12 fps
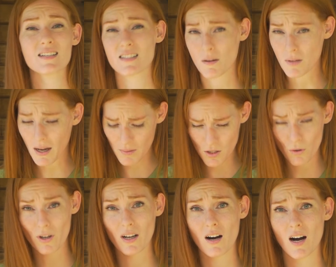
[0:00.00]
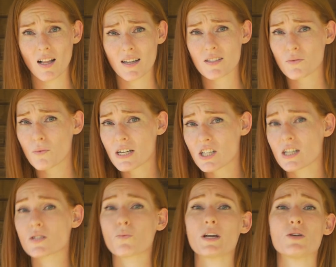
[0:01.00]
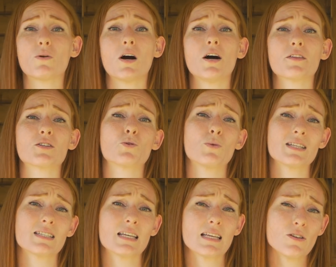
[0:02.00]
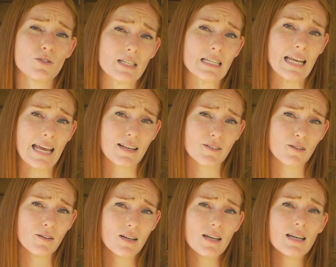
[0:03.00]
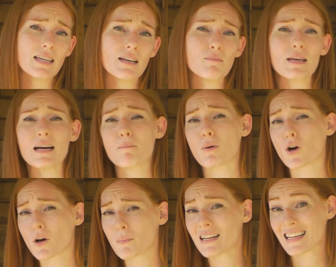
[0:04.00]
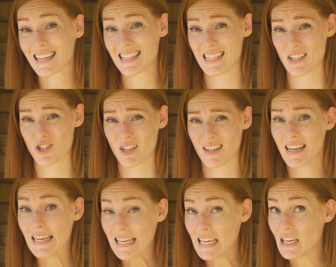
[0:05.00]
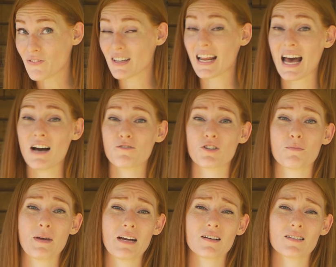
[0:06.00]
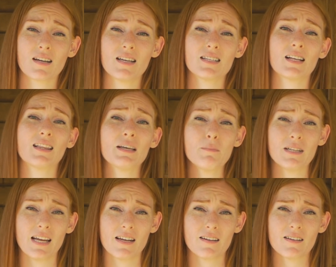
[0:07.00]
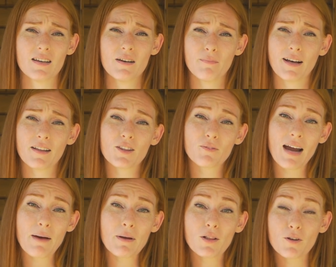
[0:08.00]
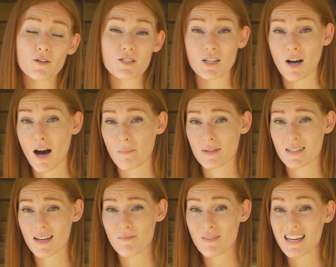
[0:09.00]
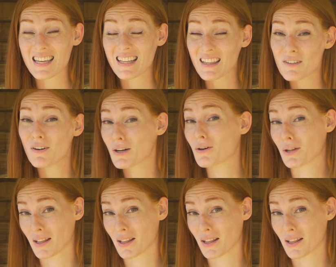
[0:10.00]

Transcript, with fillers: Sometimes torticollis, which is what you call the twisting you see in Hazel, can be a permanent condition, even after the parasite is eliminated, but the rabbit learns to compensate and can live a good